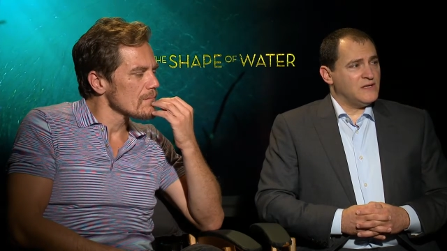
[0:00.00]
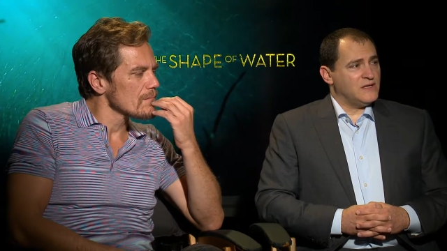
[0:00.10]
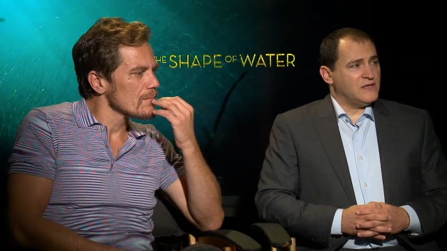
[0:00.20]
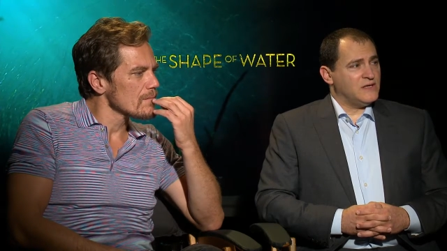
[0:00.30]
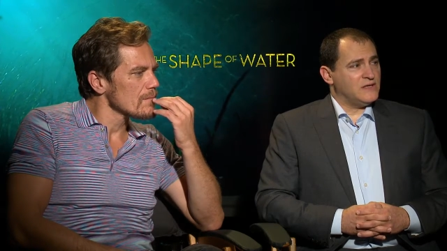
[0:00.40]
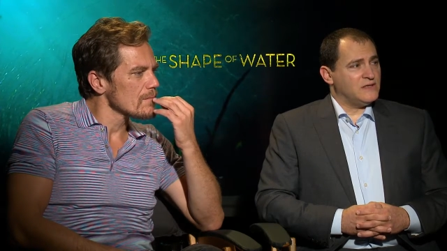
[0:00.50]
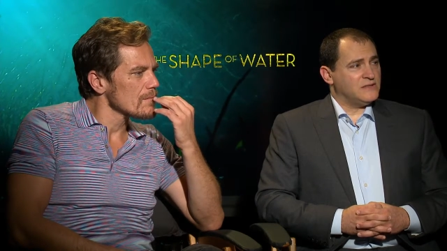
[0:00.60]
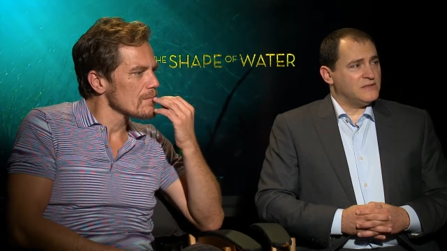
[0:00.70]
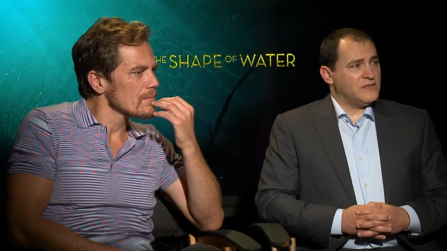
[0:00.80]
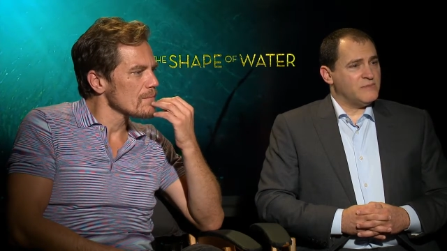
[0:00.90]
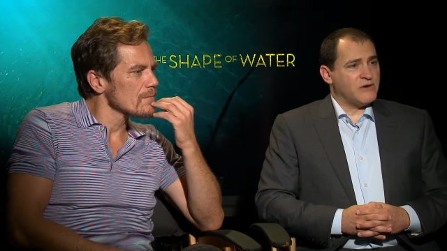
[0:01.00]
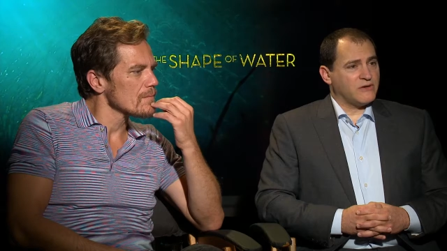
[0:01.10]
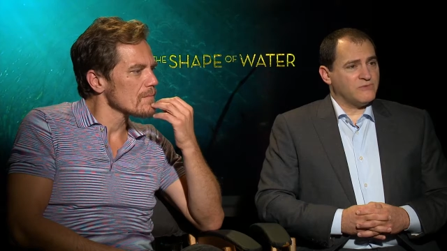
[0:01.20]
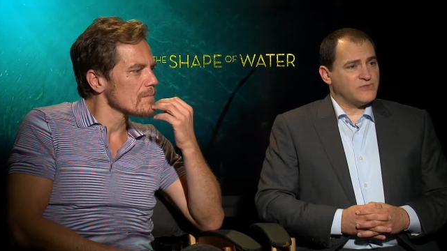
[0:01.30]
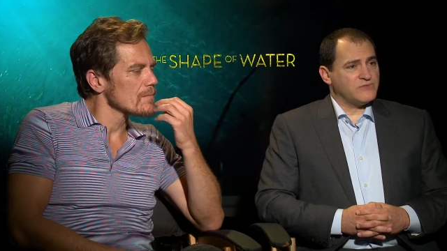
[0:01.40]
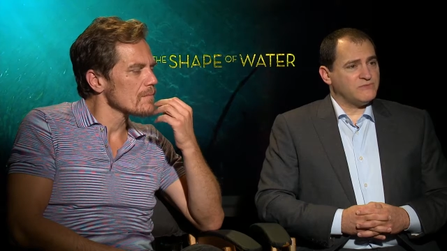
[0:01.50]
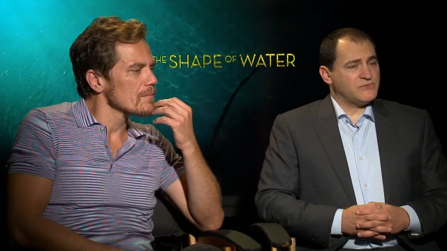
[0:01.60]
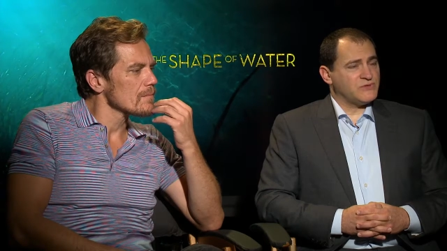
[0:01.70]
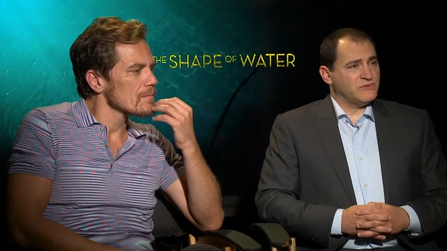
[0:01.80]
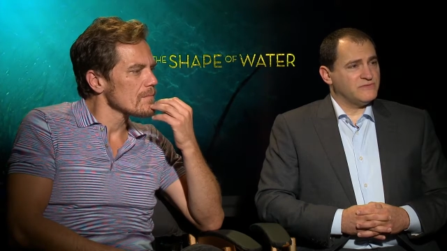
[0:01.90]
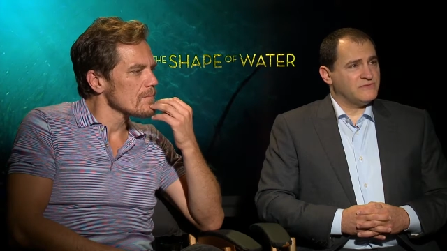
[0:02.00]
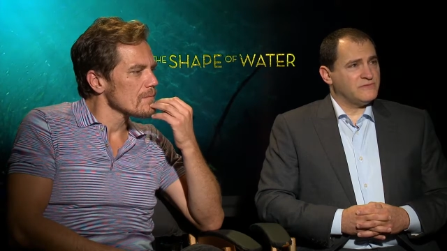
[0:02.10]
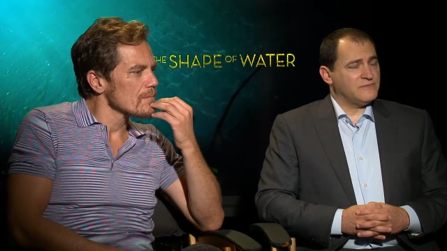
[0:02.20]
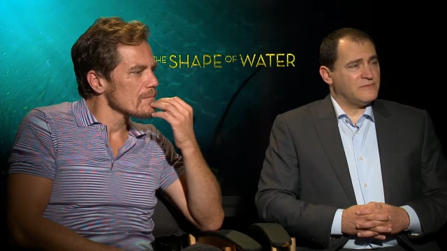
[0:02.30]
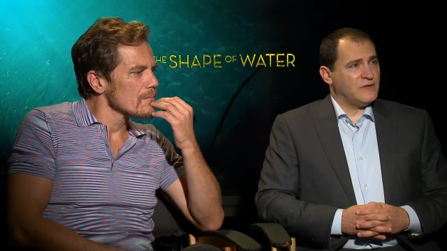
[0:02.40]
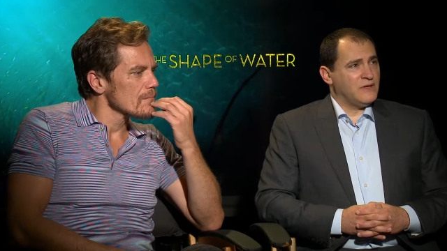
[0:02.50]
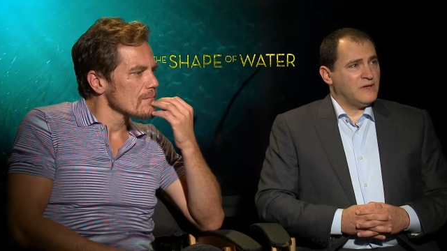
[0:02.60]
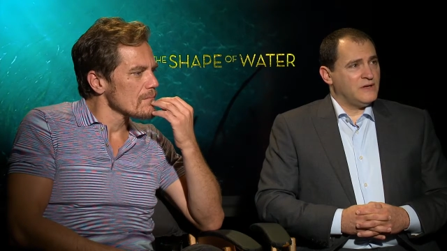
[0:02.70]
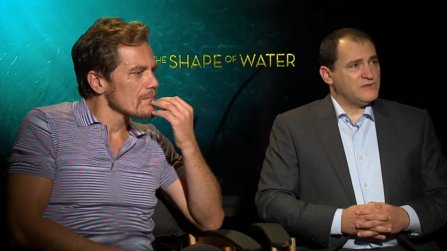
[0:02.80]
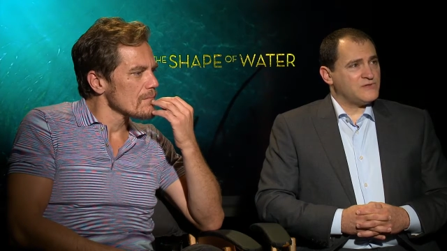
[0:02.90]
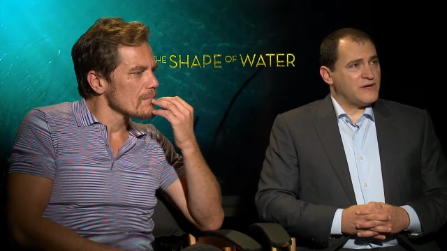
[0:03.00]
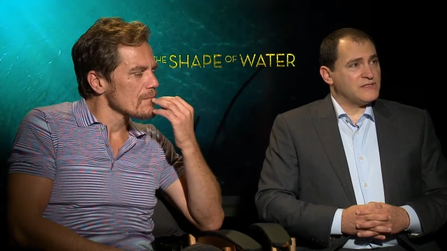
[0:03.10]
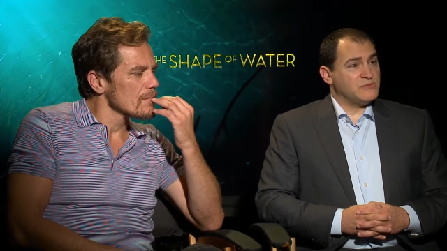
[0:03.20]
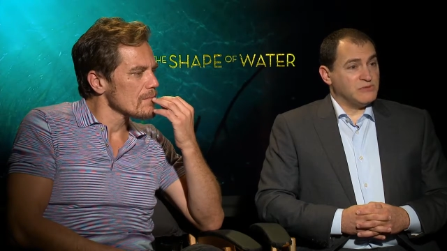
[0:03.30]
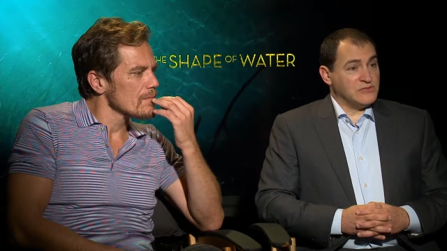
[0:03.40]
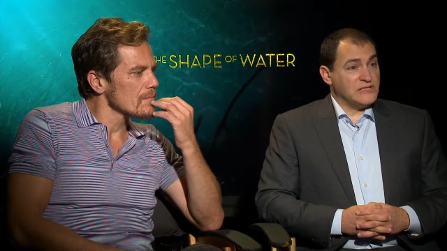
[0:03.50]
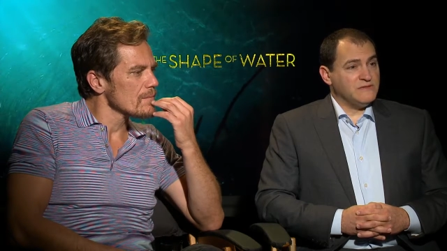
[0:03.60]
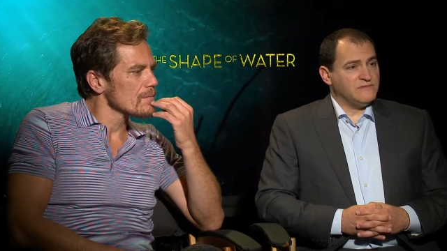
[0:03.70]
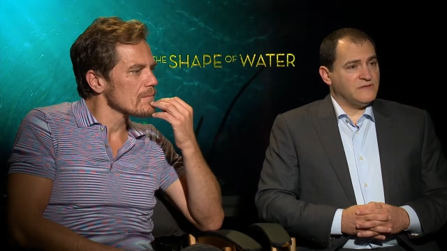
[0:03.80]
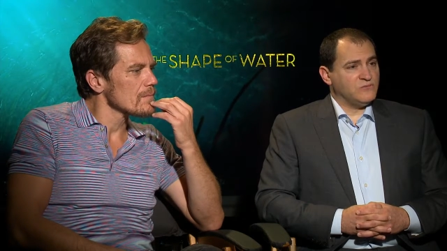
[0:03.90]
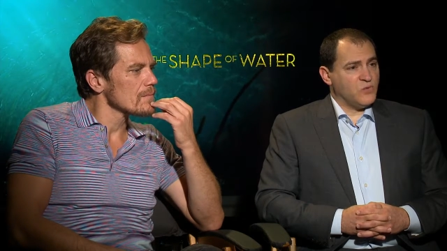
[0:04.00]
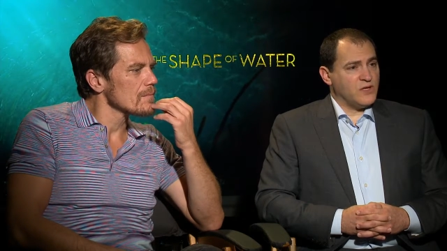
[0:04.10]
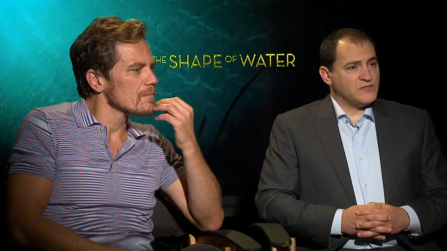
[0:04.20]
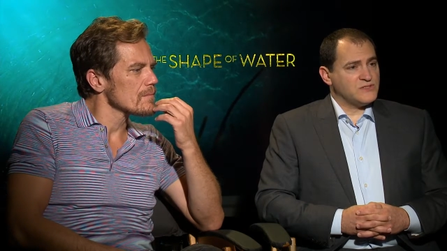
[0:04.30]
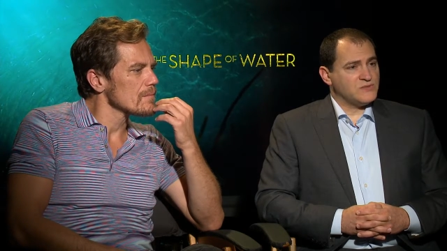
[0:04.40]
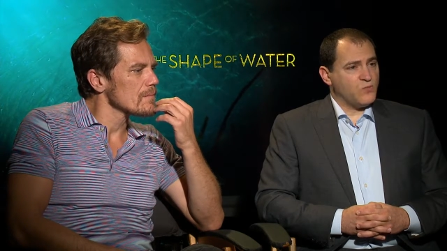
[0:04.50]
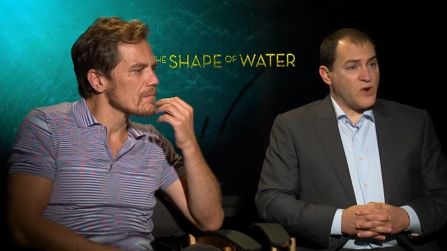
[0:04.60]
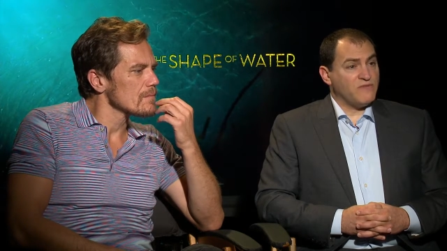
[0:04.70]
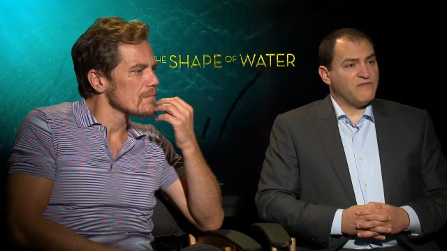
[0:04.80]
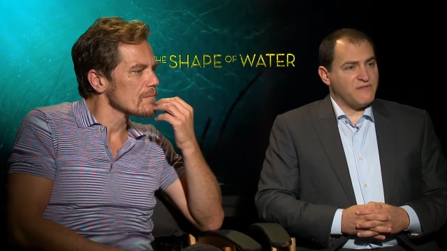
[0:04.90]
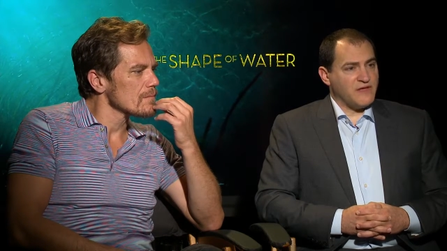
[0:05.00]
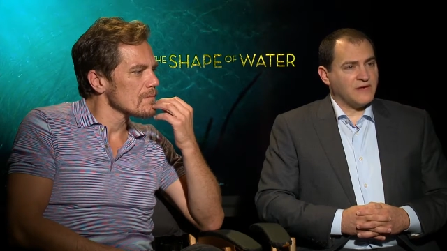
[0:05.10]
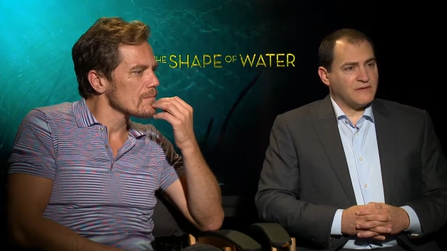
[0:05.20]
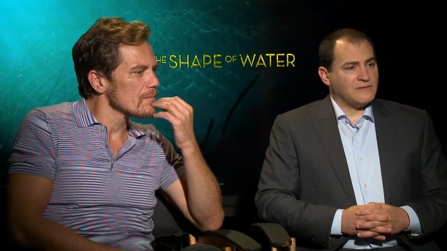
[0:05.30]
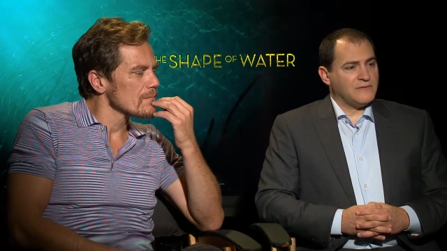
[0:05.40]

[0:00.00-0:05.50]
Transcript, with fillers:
Speaker 1: uh, uh, that America was sort of trying to believe it was one thing,